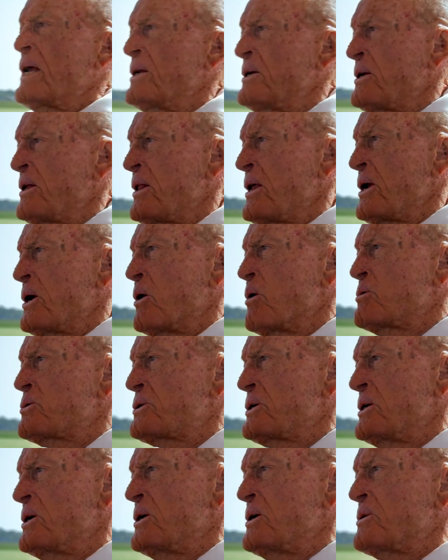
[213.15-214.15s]
into the
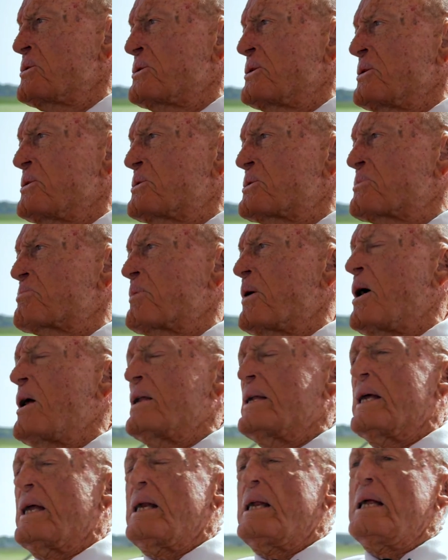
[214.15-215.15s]
ocean you should
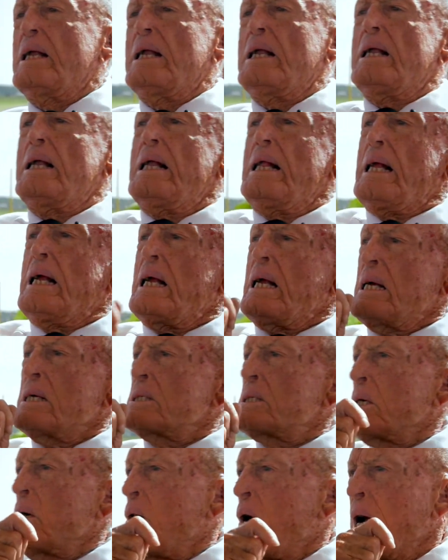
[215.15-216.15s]
follow.
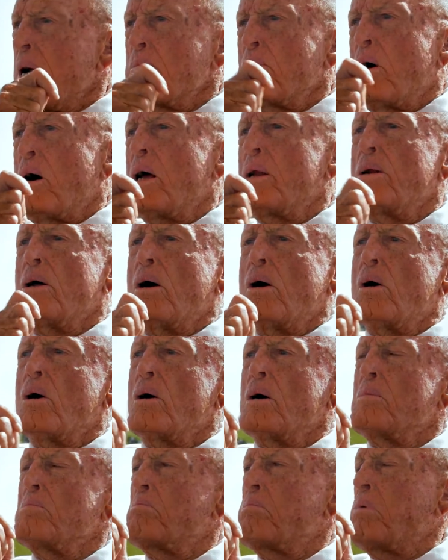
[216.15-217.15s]
So I'm on the
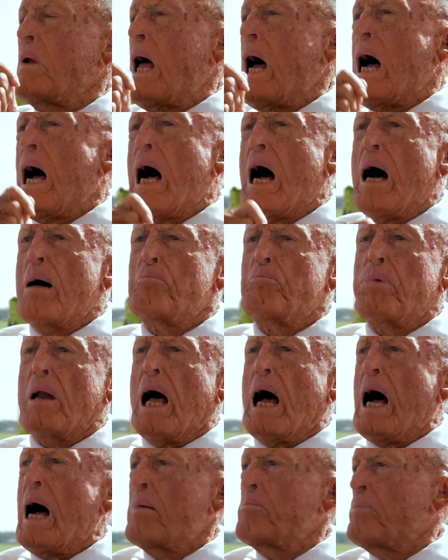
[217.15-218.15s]
horn, blah,
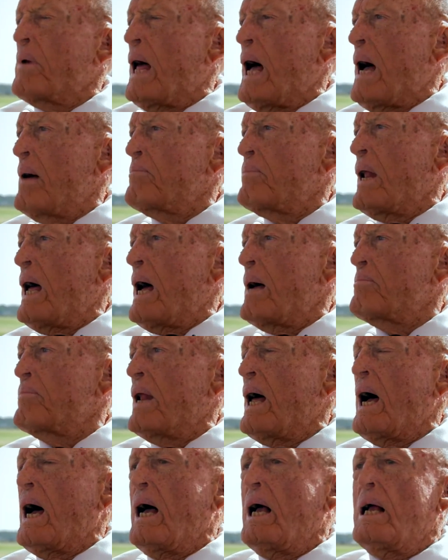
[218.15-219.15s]
blah, blah, blah,
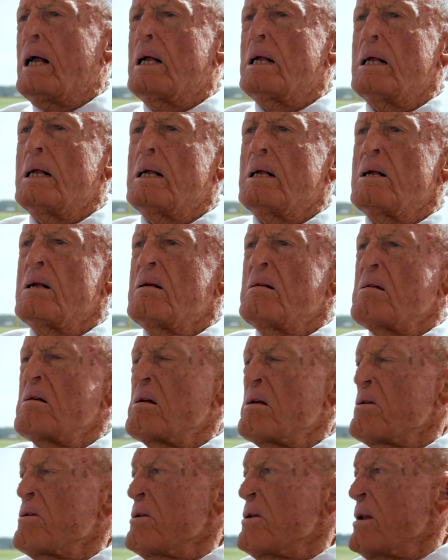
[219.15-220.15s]
blah.
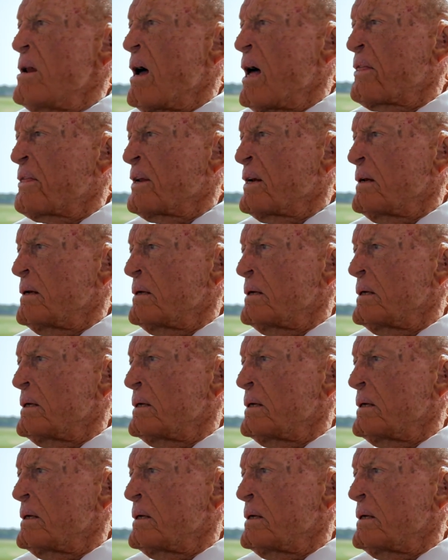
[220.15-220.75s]
Nothing.